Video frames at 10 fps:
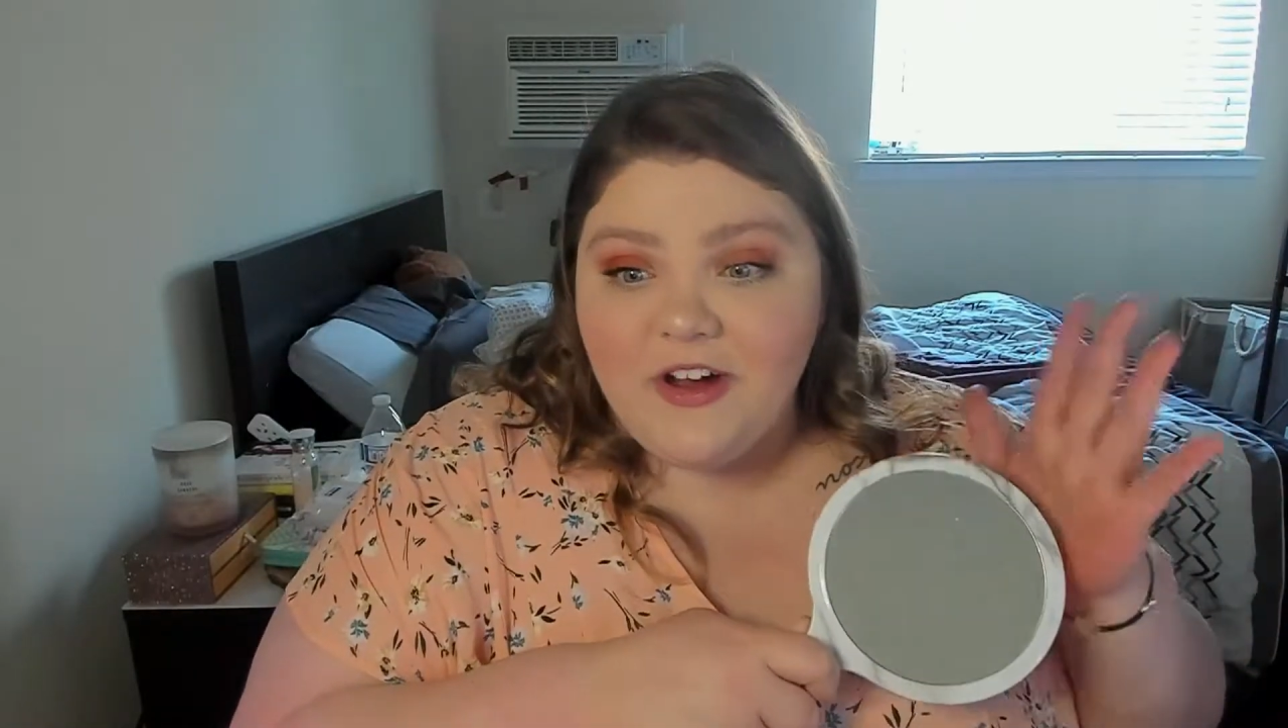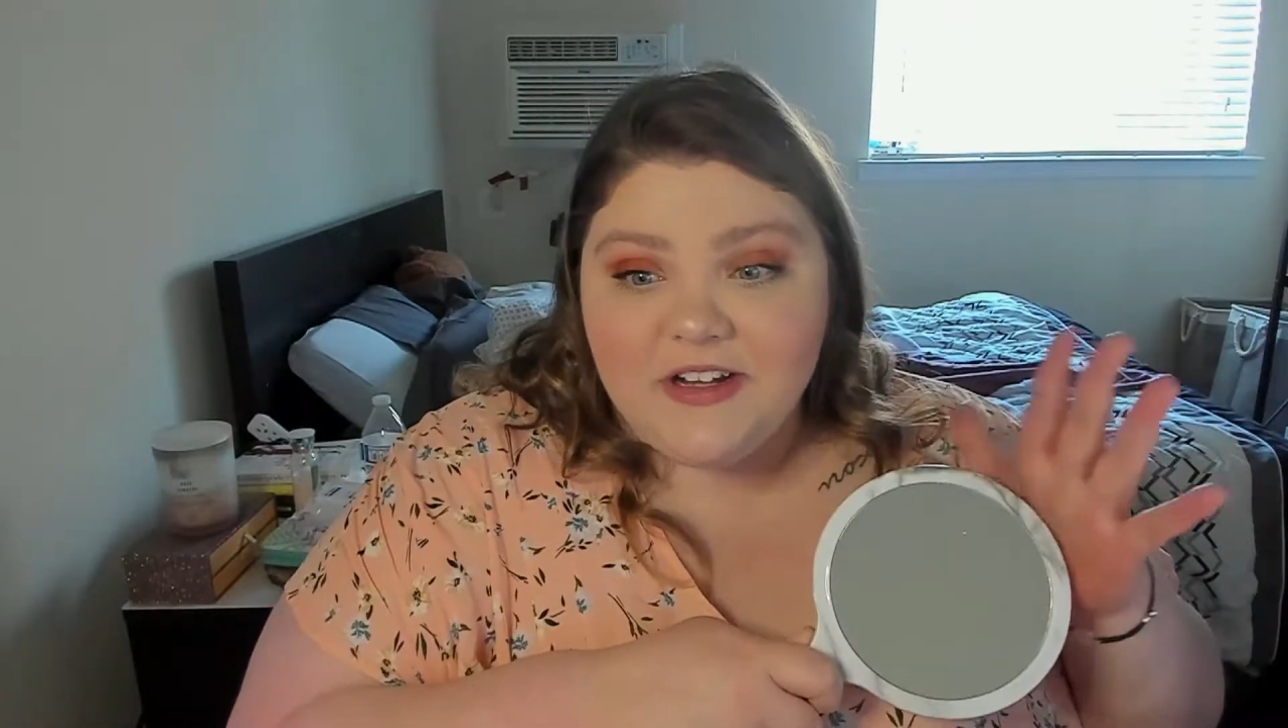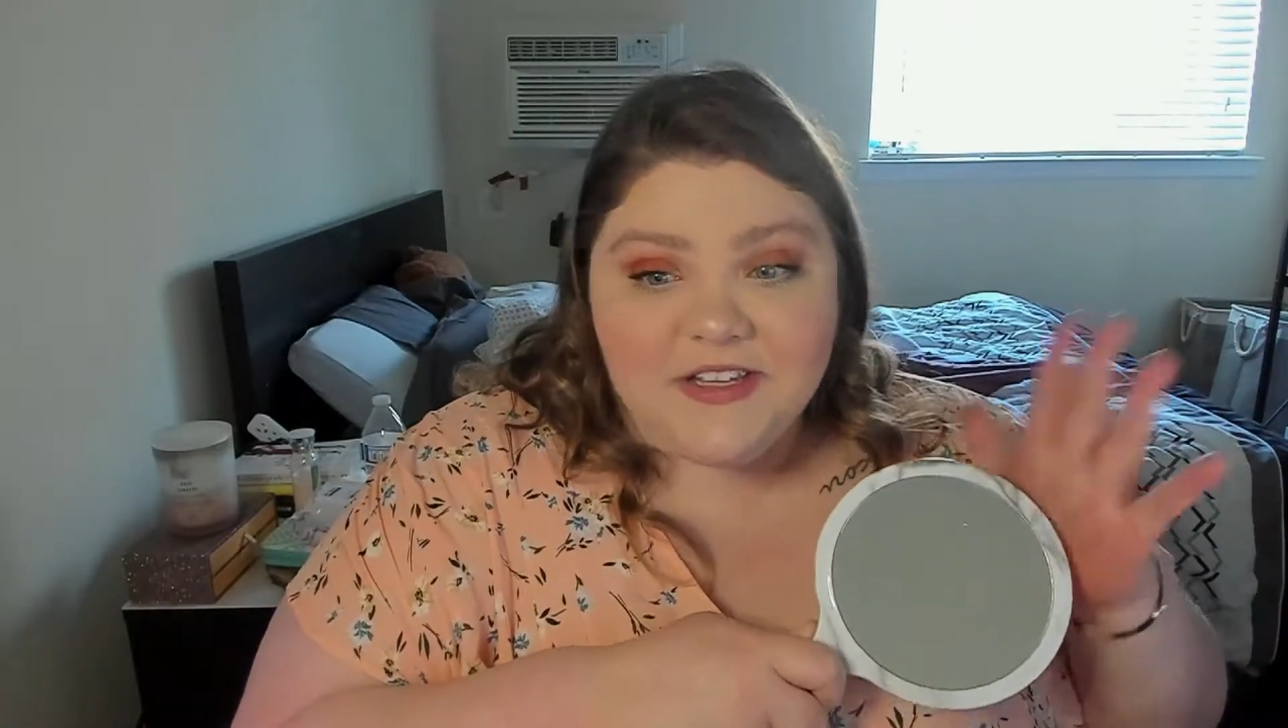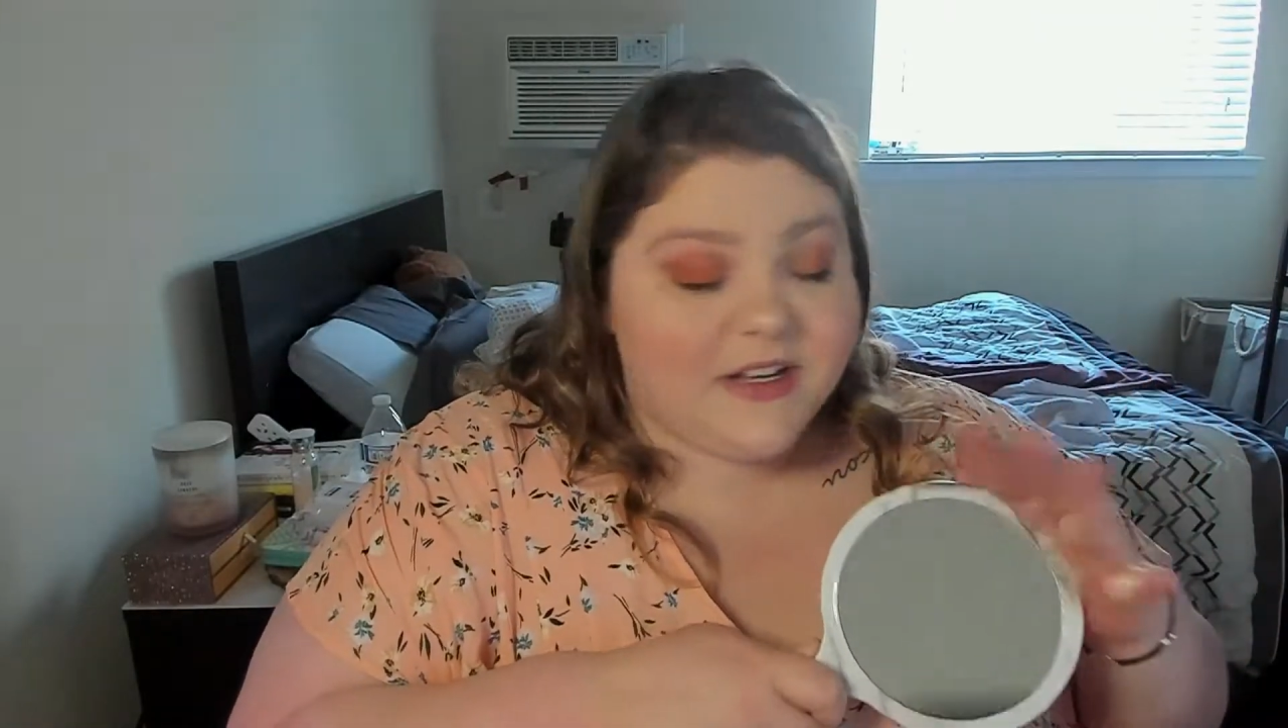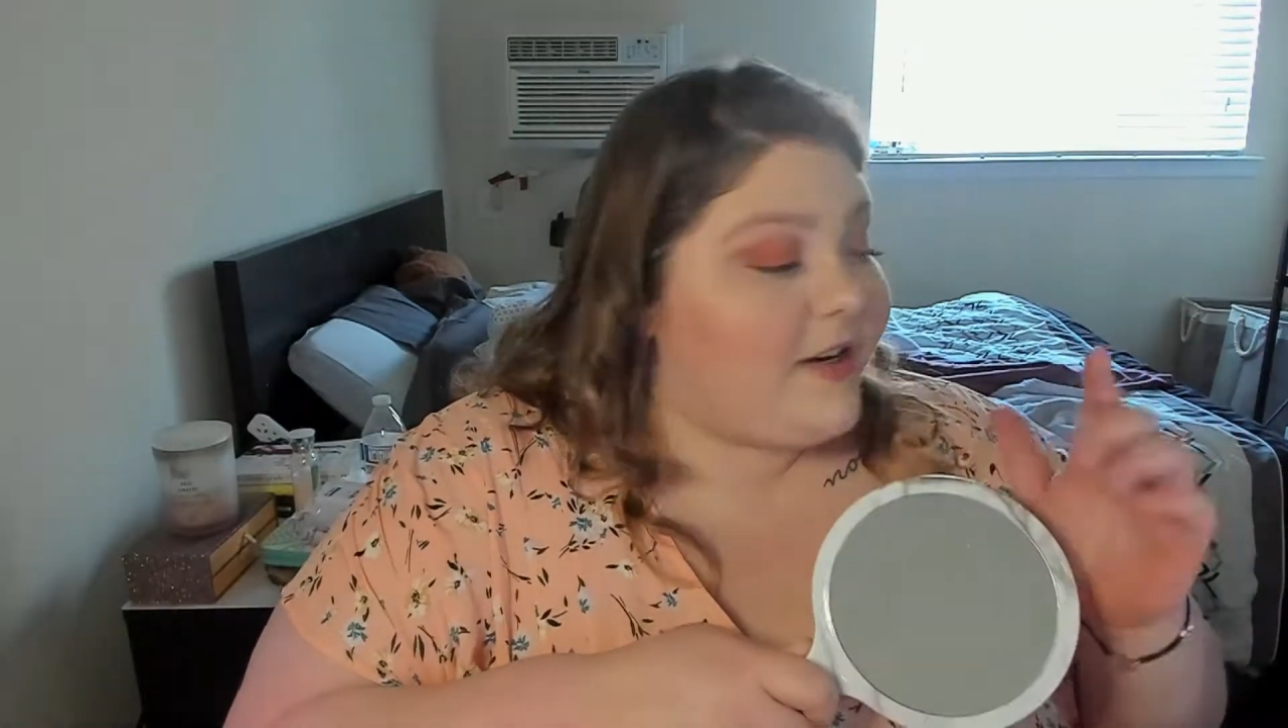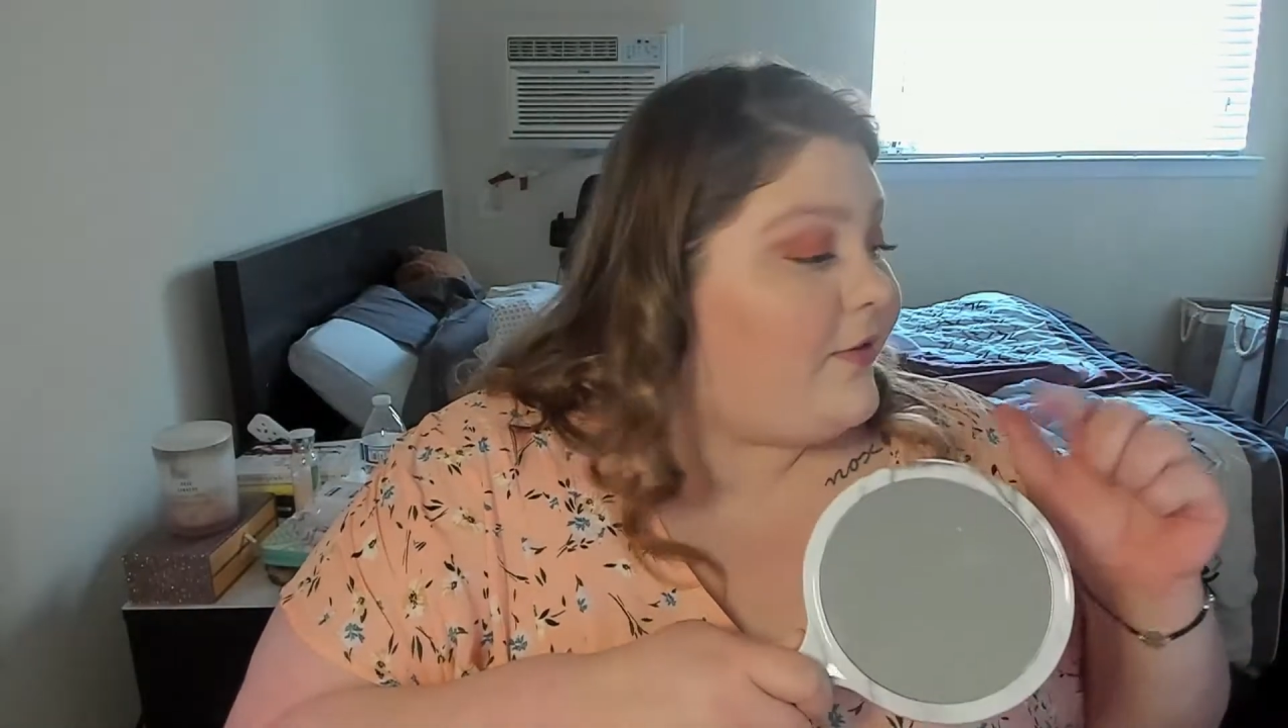excited